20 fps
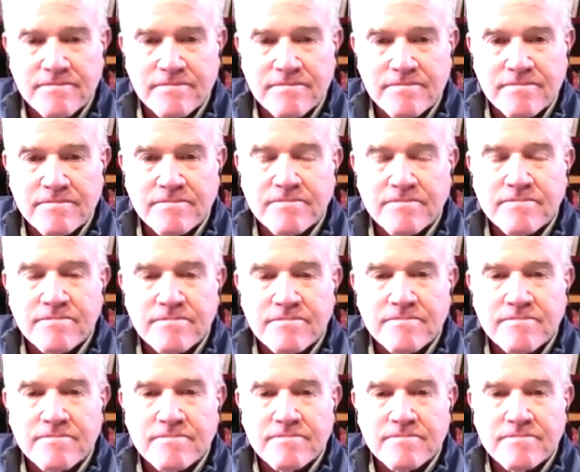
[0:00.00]

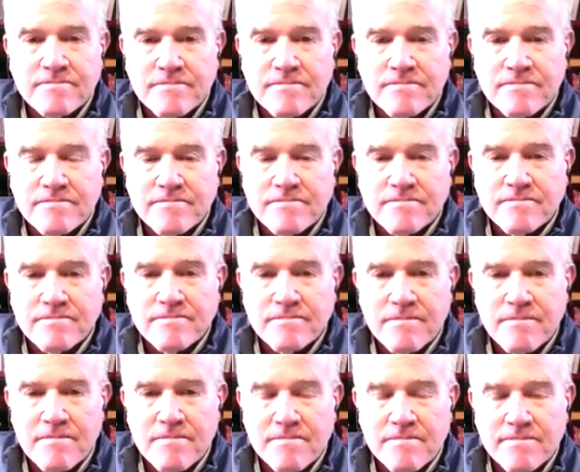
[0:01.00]

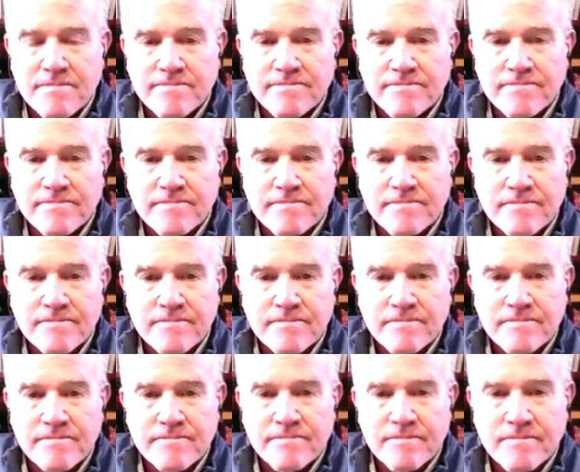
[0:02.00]

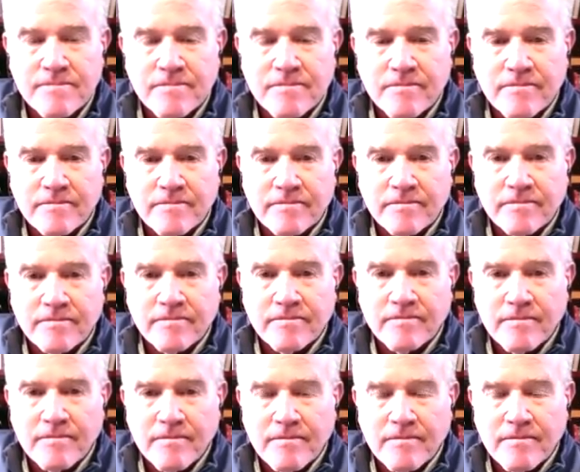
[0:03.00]

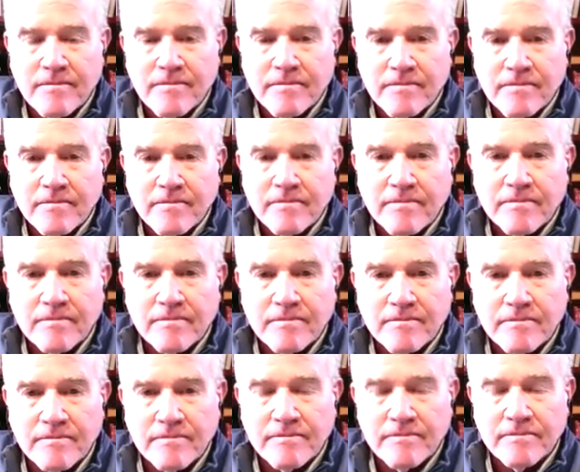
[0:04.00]

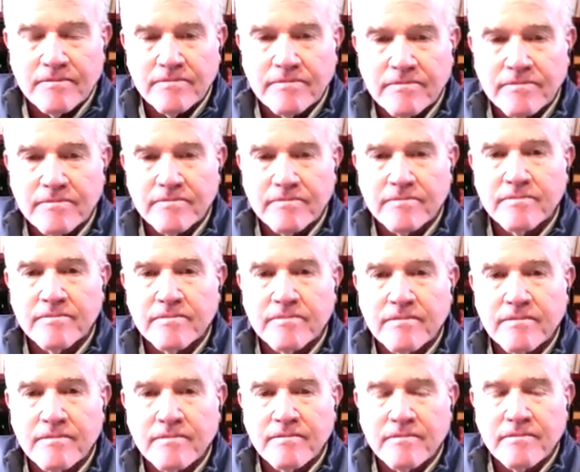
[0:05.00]

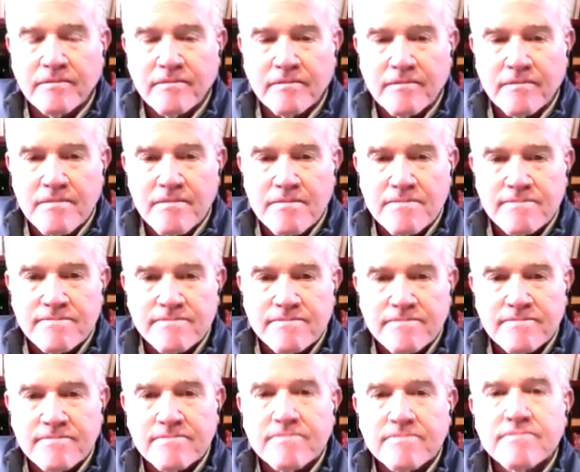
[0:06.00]

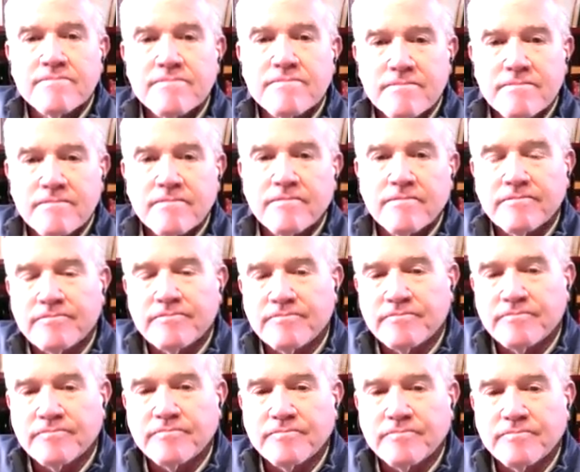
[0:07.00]
(not speaking)